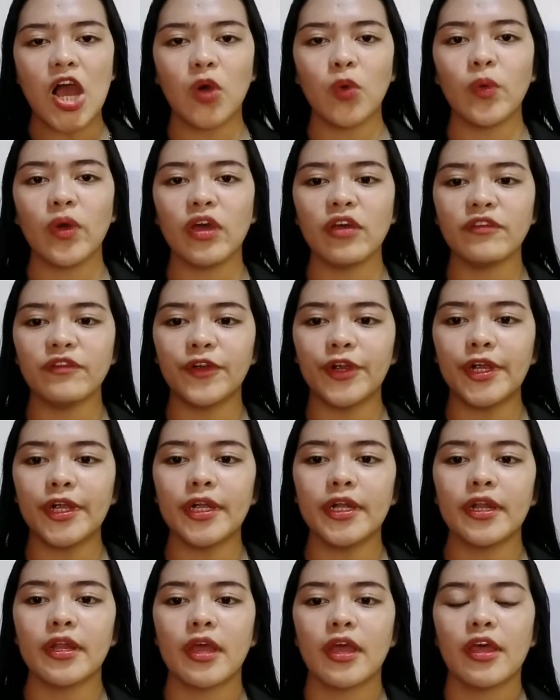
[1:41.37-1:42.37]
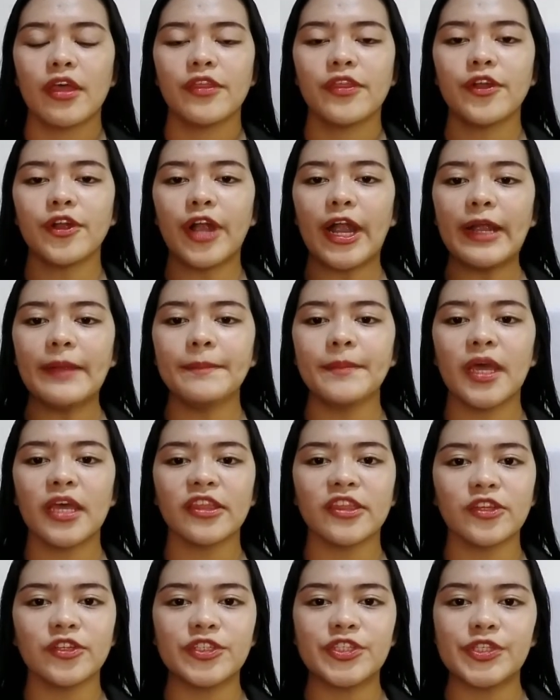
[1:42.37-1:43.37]
However, there are
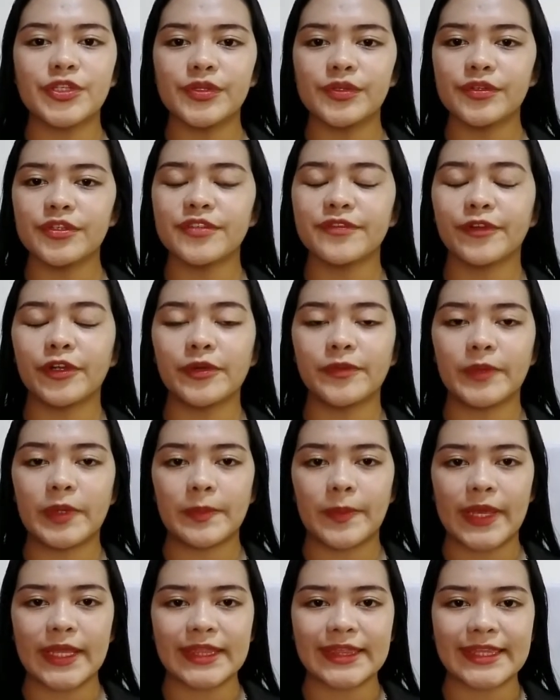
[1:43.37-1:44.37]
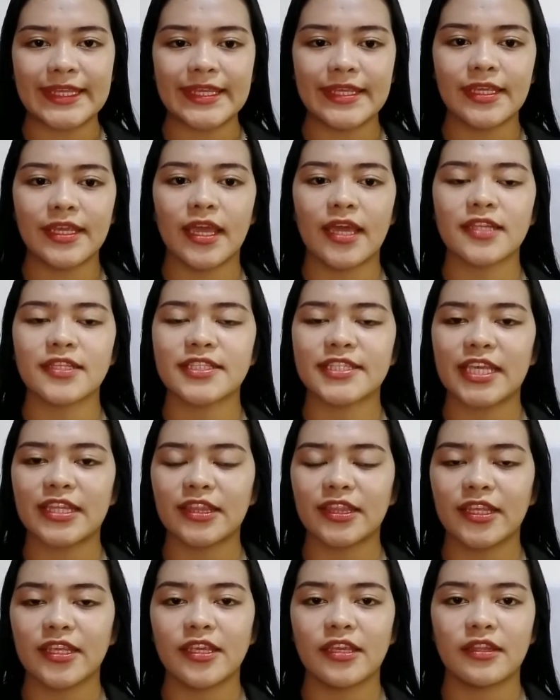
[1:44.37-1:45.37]
methods used for preventing and
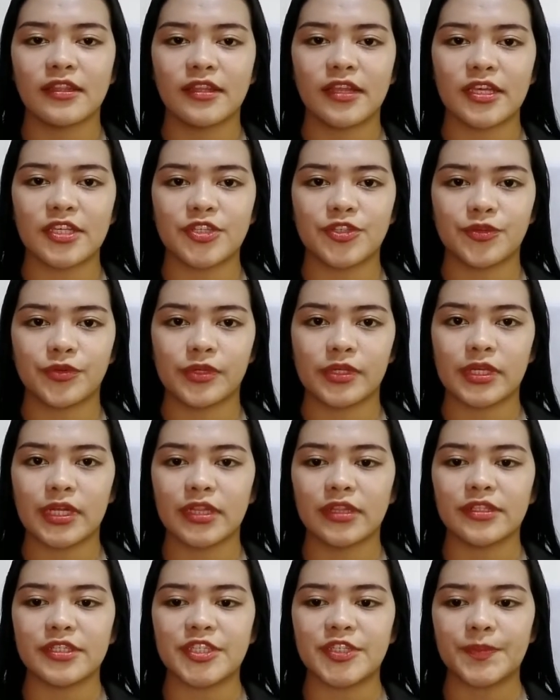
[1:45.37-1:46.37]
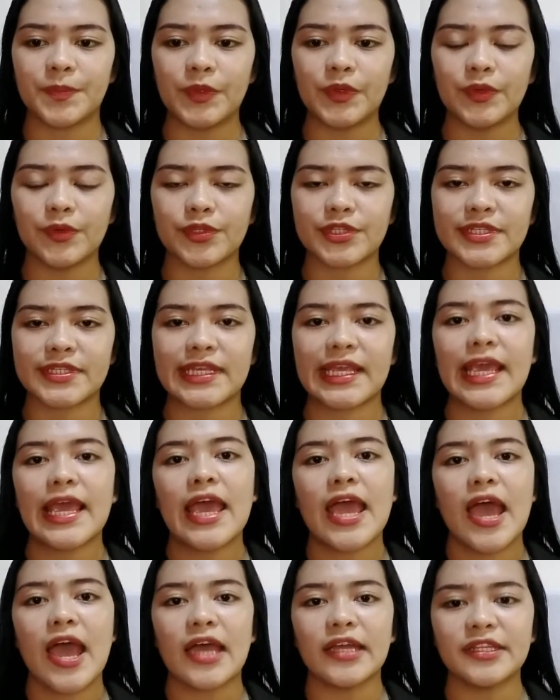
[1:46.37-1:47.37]
settling industrial disputes.
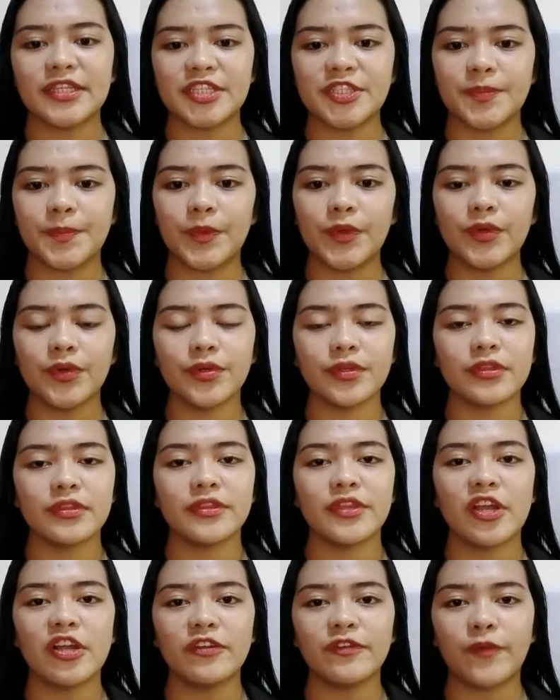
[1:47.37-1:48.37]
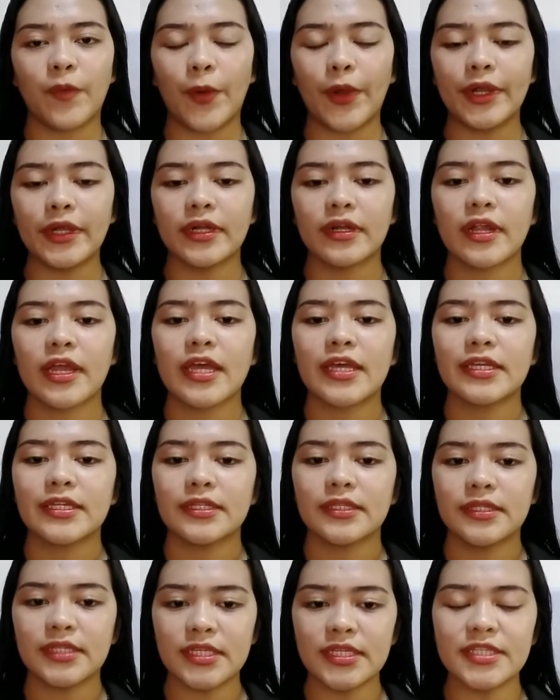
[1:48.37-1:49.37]
A dispute, therefore,
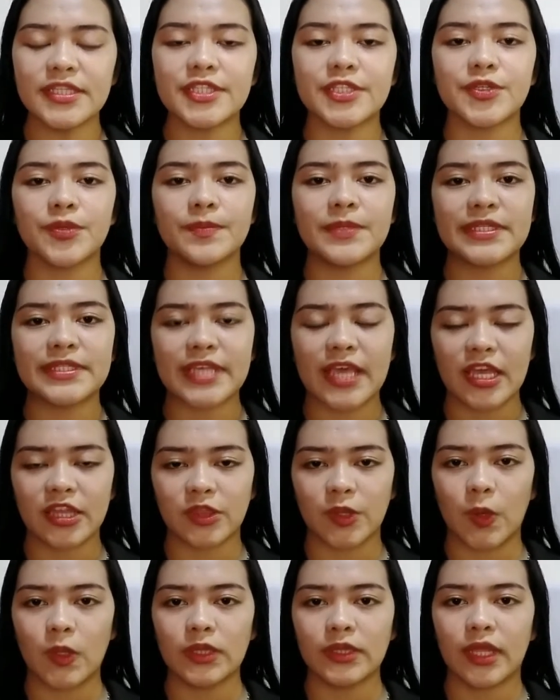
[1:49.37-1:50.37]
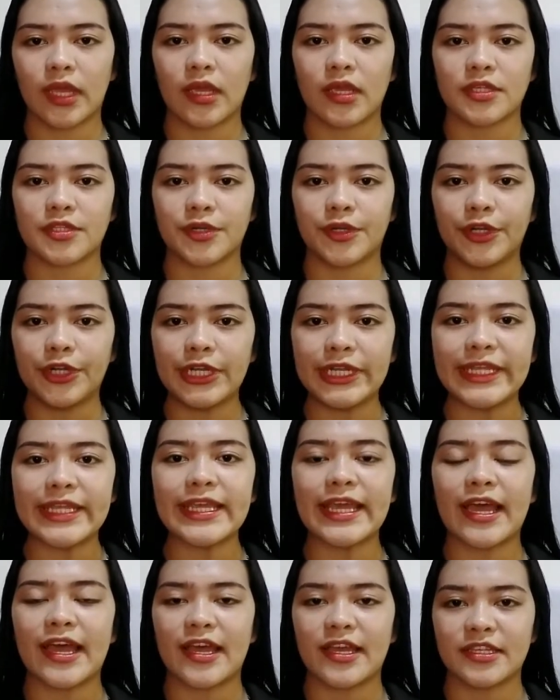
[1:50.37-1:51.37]
needs to be settled as
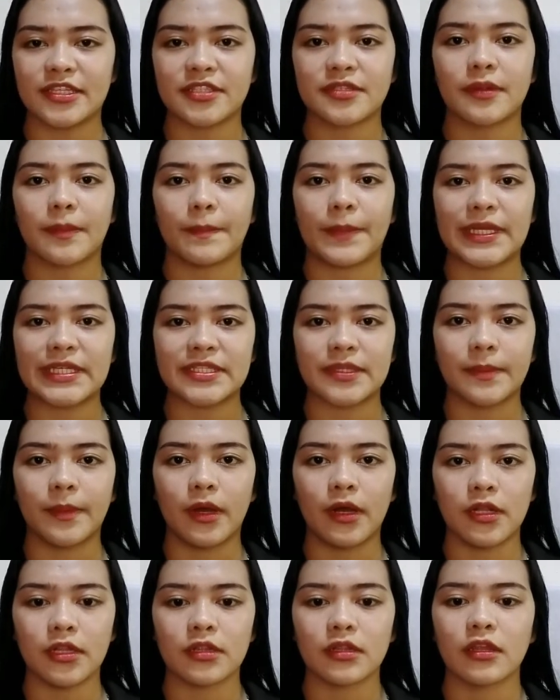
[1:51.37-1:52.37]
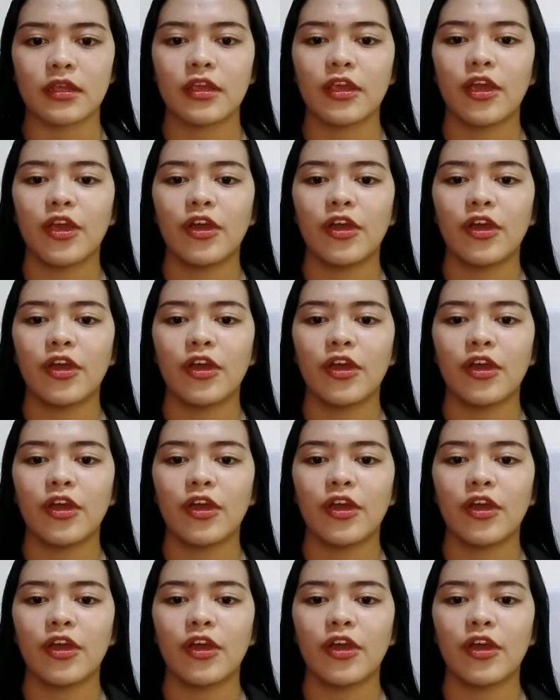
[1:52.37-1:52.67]
early as possible.